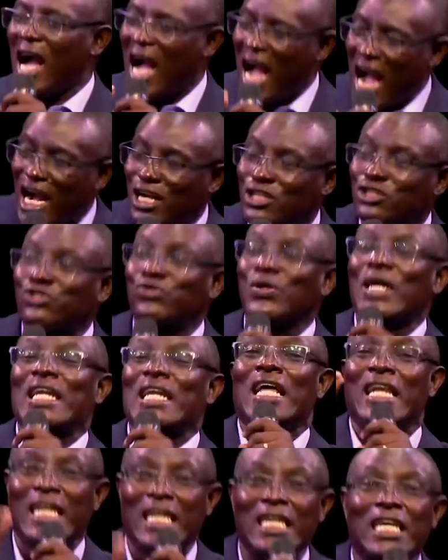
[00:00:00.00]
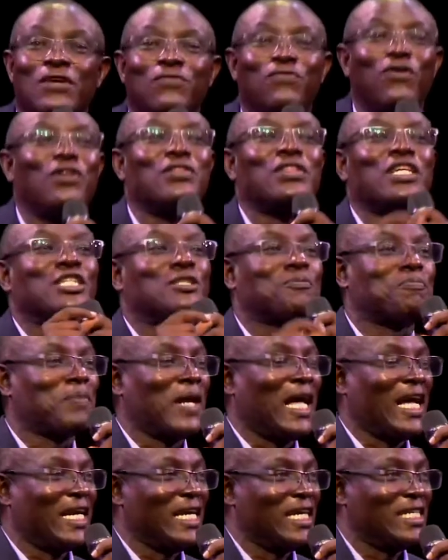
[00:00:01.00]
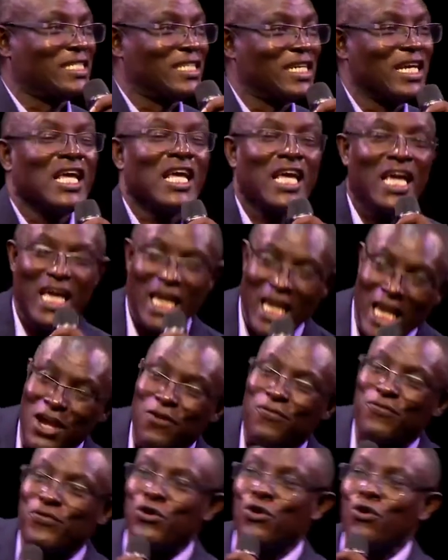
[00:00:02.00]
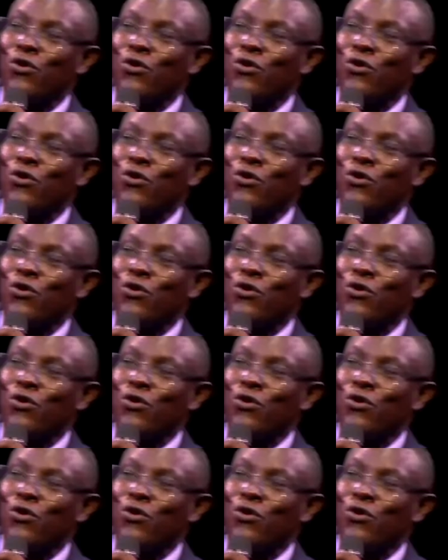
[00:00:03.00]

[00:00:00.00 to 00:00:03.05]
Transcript: actually live on this planet if